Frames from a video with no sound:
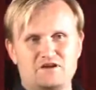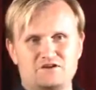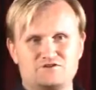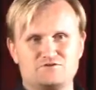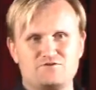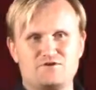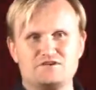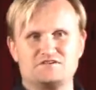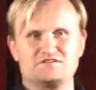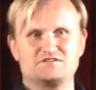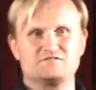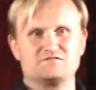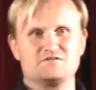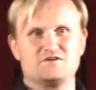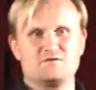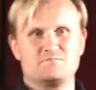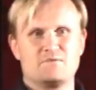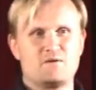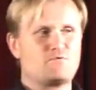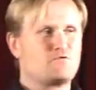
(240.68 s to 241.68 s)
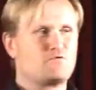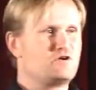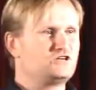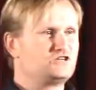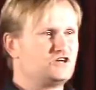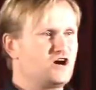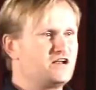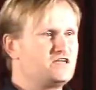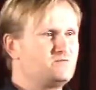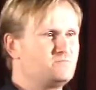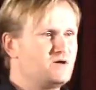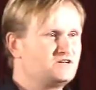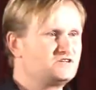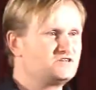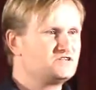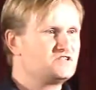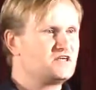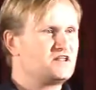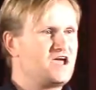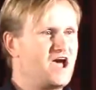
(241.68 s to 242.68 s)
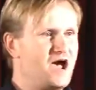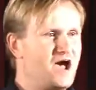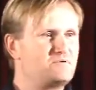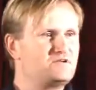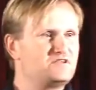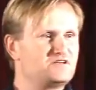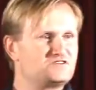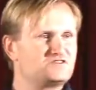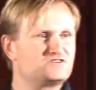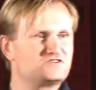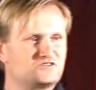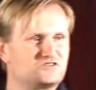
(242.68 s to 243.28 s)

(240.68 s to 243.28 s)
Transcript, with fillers: a choice. Remember when Johnny mentioned that happiness is a